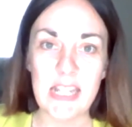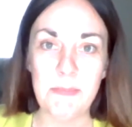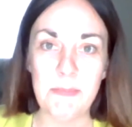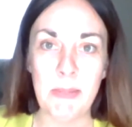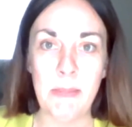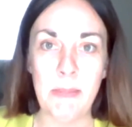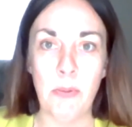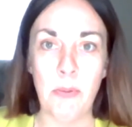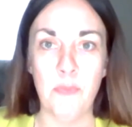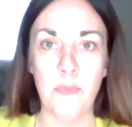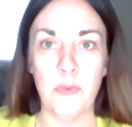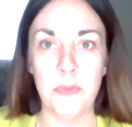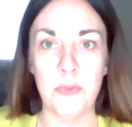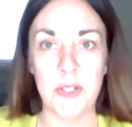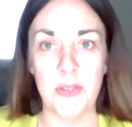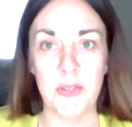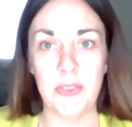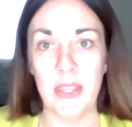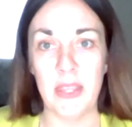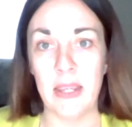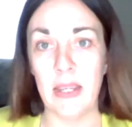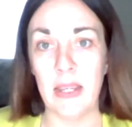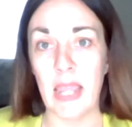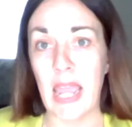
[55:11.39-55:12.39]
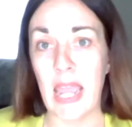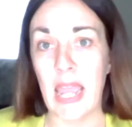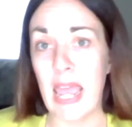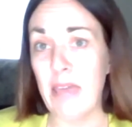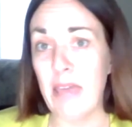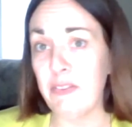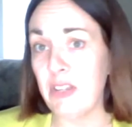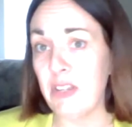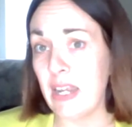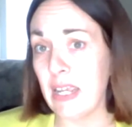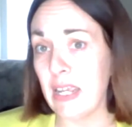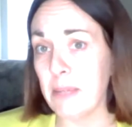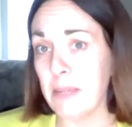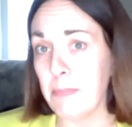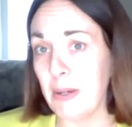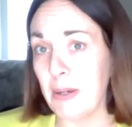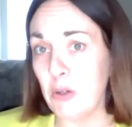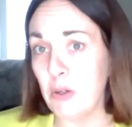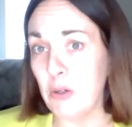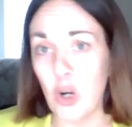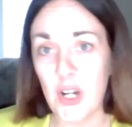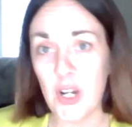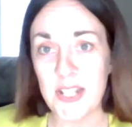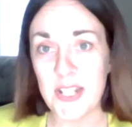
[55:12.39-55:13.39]
people from different ethnic
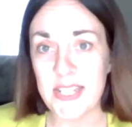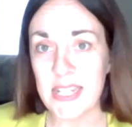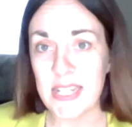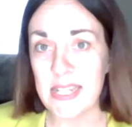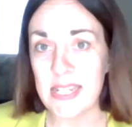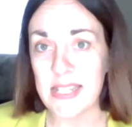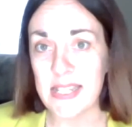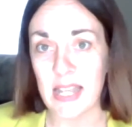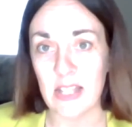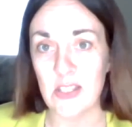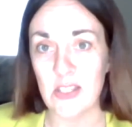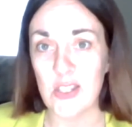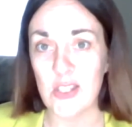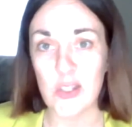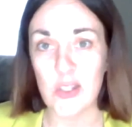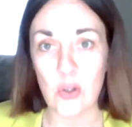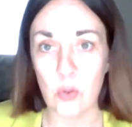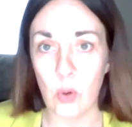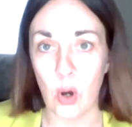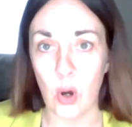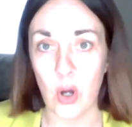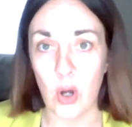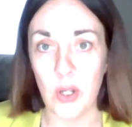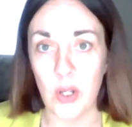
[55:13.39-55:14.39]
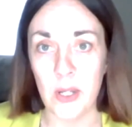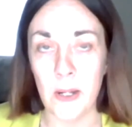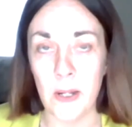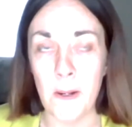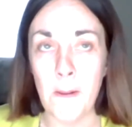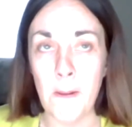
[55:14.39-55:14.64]
minorities, and so on.